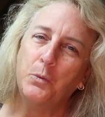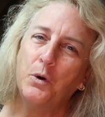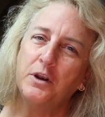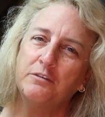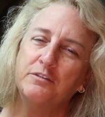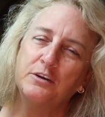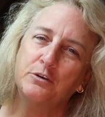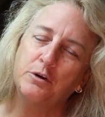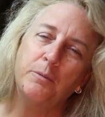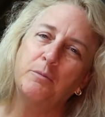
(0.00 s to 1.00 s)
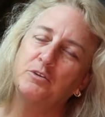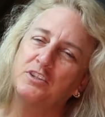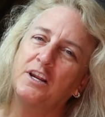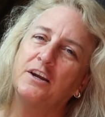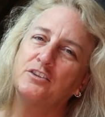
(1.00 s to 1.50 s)
one of the crew members
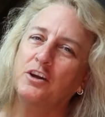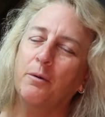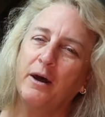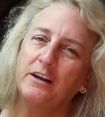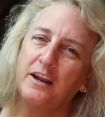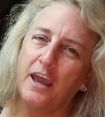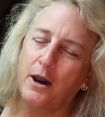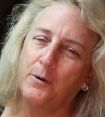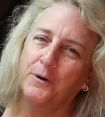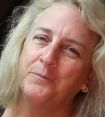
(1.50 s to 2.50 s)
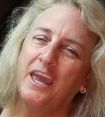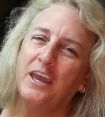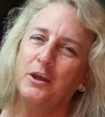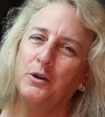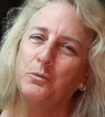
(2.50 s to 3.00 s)
and I took about an hour,
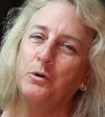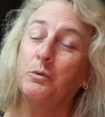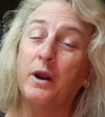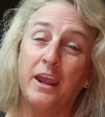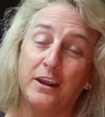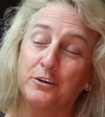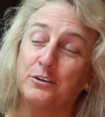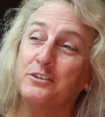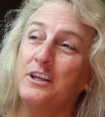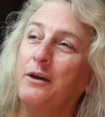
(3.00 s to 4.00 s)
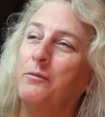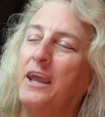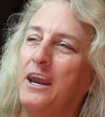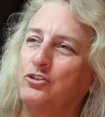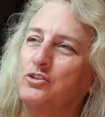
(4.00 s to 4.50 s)
and we were anchored, and we
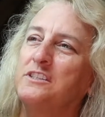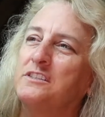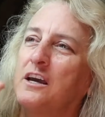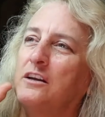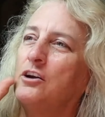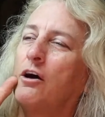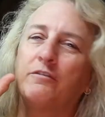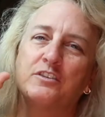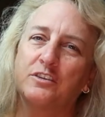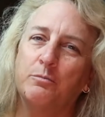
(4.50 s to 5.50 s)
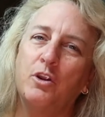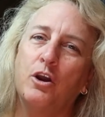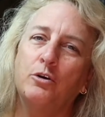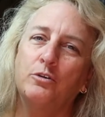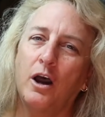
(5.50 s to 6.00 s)
actually sighted off of some
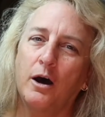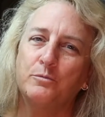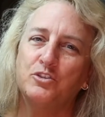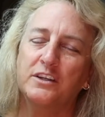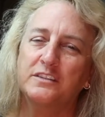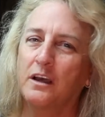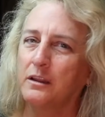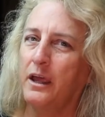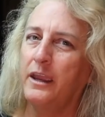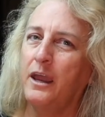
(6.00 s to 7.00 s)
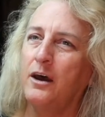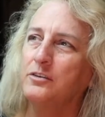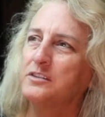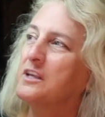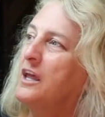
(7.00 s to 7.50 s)
known objects, a
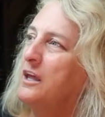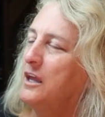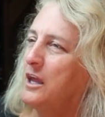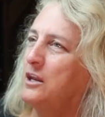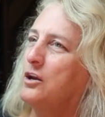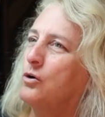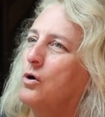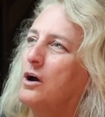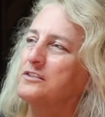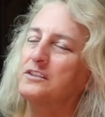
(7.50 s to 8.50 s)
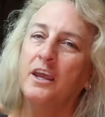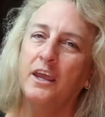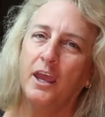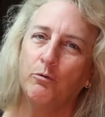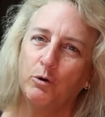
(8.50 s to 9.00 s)
lighthouse and a cross,
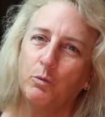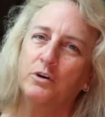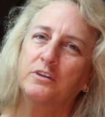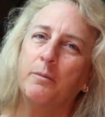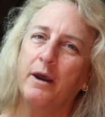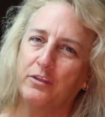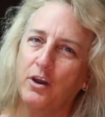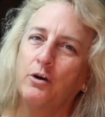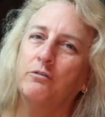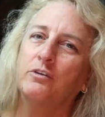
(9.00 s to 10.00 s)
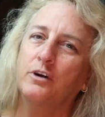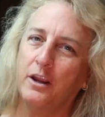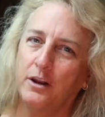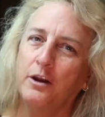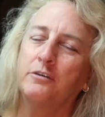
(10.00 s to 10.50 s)
and we worked the math over
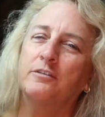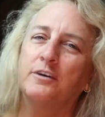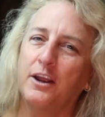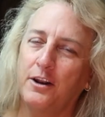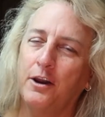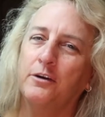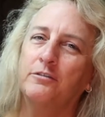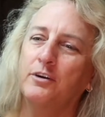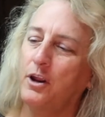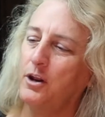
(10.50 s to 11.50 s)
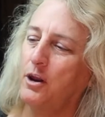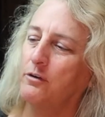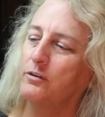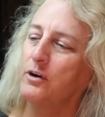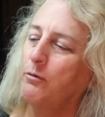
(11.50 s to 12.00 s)
and over and over and
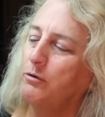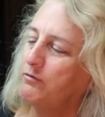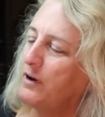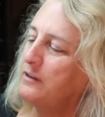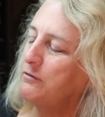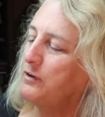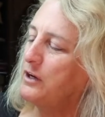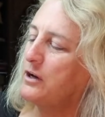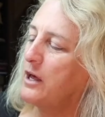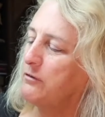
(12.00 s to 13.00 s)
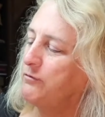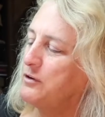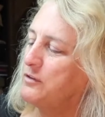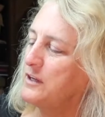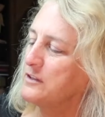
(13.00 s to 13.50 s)
over, and we finally figured out a
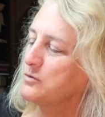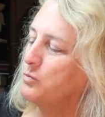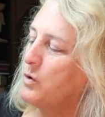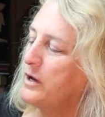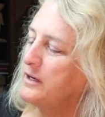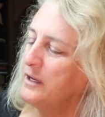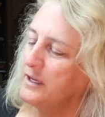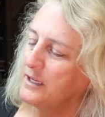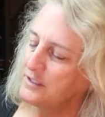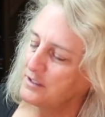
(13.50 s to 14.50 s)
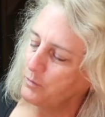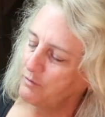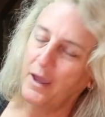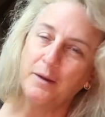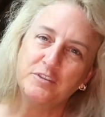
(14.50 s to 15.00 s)
few things. One is that
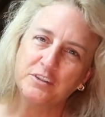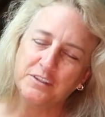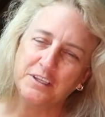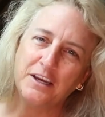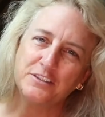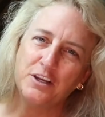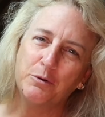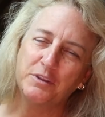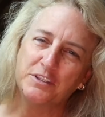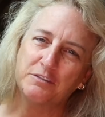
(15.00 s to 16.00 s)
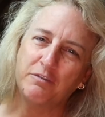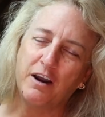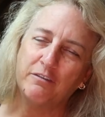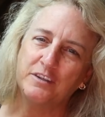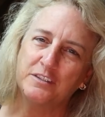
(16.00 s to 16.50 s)
we've absolutely got to know what this
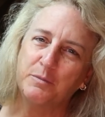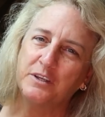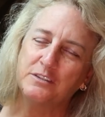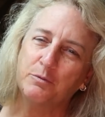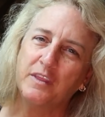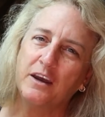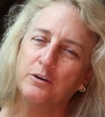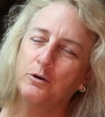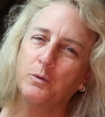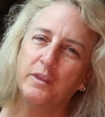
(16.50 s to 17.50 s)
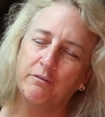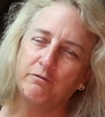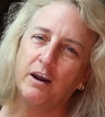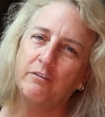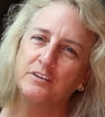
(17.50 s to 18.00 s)
5 is, because without knowing what that
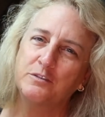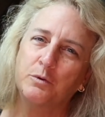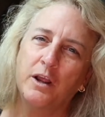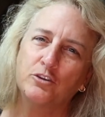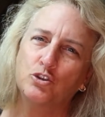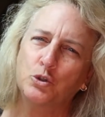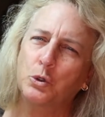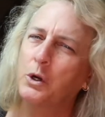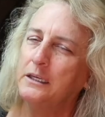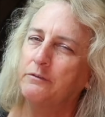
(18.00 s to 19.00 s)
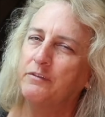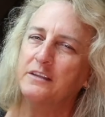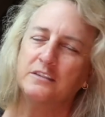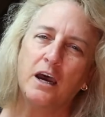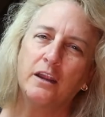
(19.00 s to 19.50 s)
5 is, we're not sure if
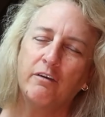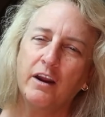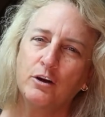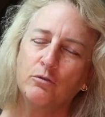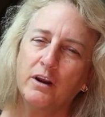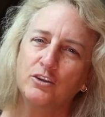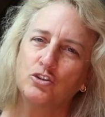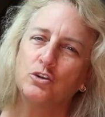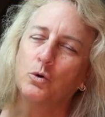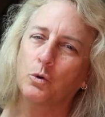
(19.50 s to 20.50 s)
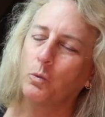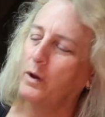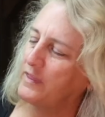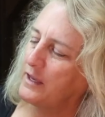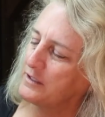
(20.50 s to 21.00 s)
that's a height of eye correction or
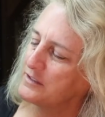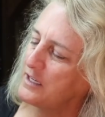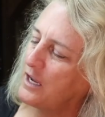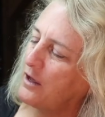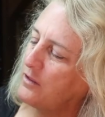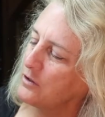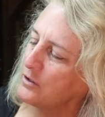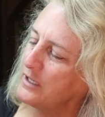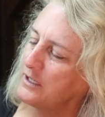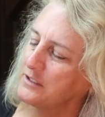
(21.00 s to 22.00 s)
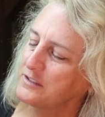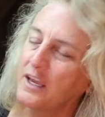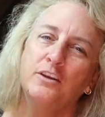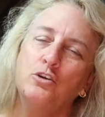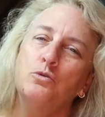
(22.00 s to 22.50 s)
what that is. The other is
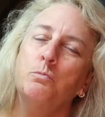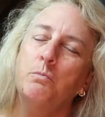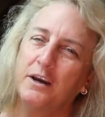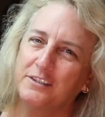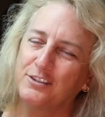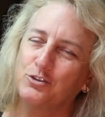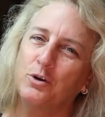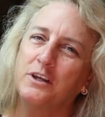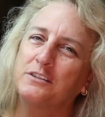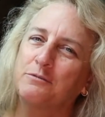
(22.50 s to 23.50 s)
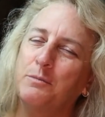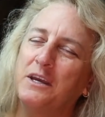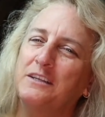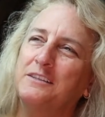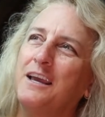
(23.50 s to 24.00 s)
that you must
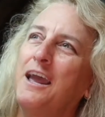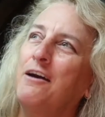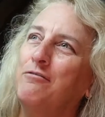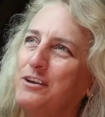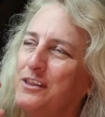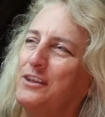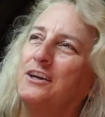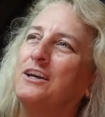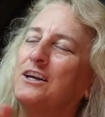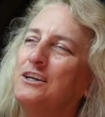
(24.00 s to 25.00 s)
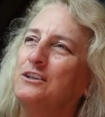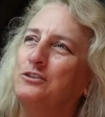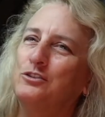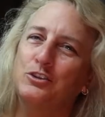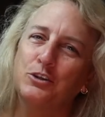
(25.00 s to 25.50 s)
transmit everything
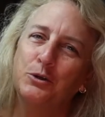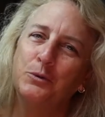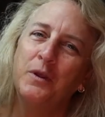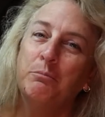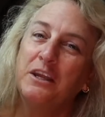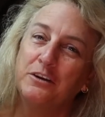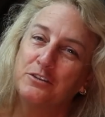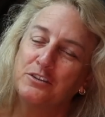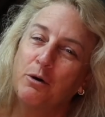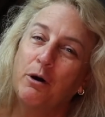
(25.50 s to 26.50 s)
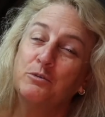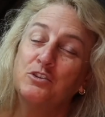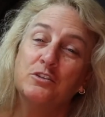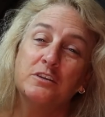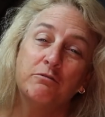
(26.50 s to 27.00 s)
into meters. So I was
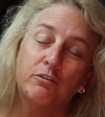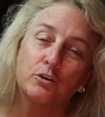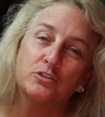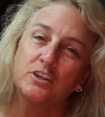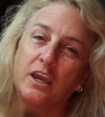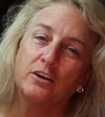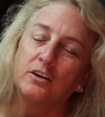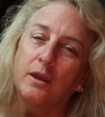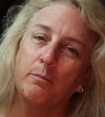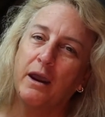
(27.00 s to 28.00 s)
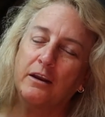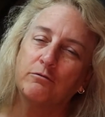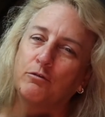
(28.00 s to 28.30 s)
using vert to calculate back and